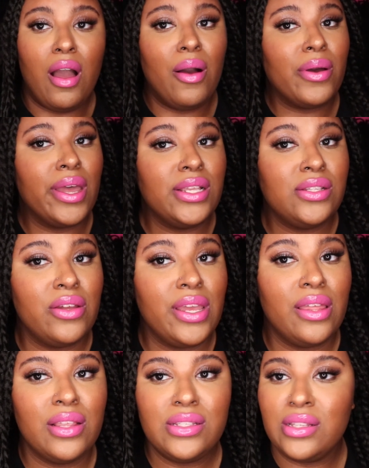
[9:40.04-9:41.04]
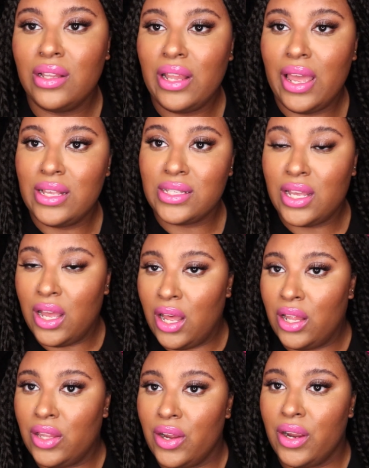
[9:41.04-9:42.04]
Okay, so yeah, this is the last
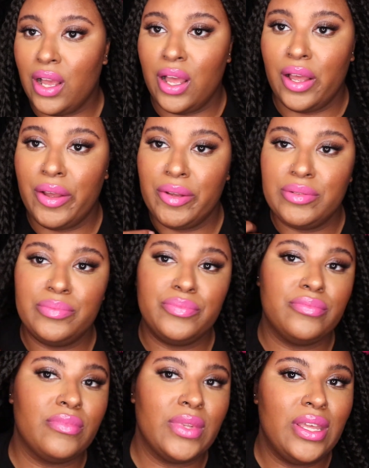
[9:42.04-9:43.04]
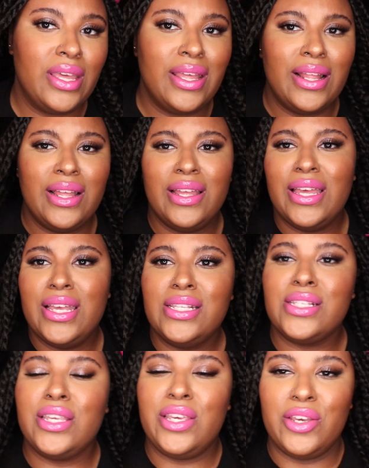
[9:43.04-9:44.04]
color.
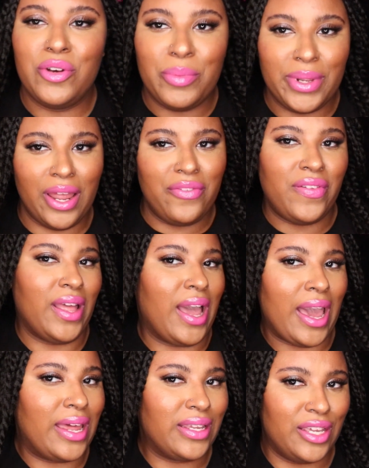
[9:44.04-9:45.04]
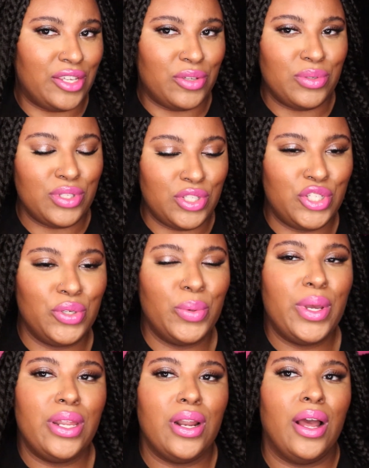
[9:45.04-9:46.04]
It's cute, but I feel like I gotta get used
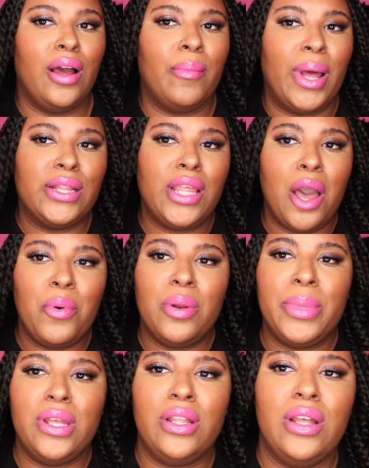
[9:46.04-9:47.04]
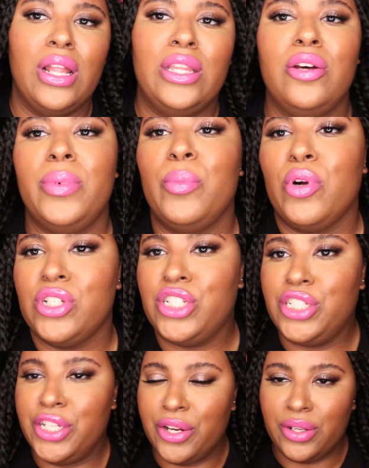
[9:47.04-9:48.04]
to it. I thought it would be a little bit more
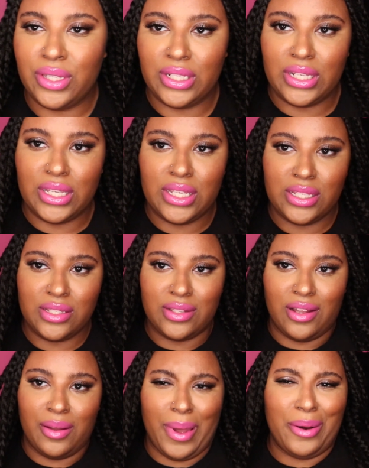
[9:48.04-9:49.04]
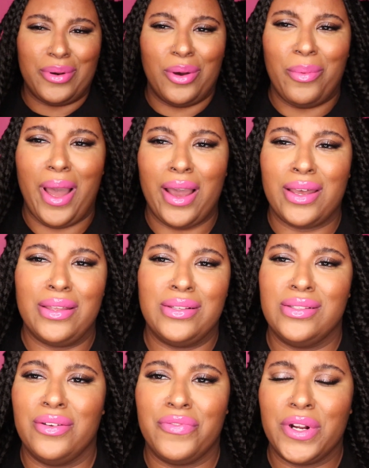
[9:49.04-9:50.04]
sheer than this. I don't know why,
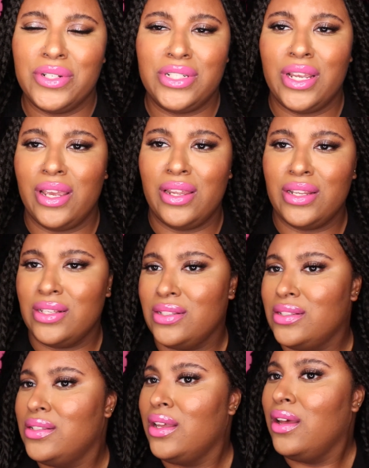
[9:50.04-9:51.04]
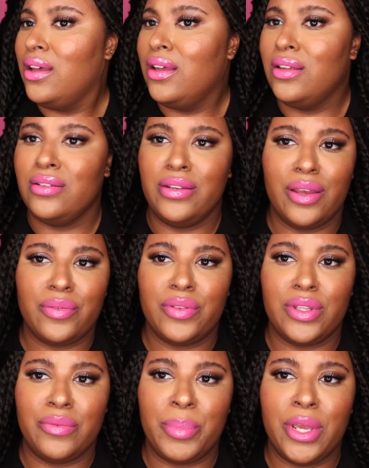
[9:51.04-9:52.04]
because the first shade is
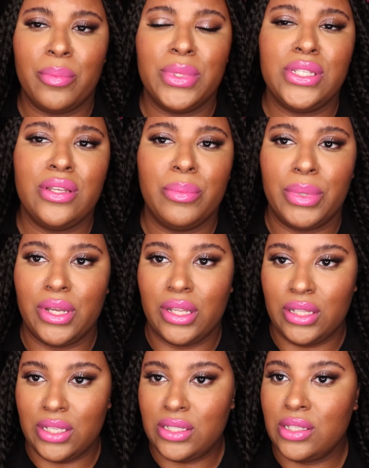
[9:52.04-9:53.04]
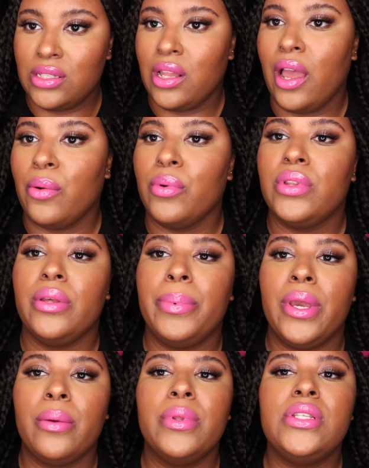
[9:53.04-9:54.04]
definitely pigmented, but this is like really
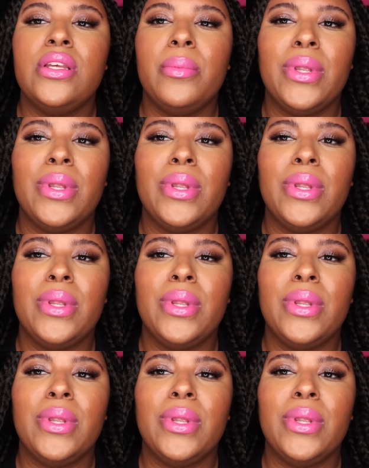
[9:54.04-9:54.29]
pigmented.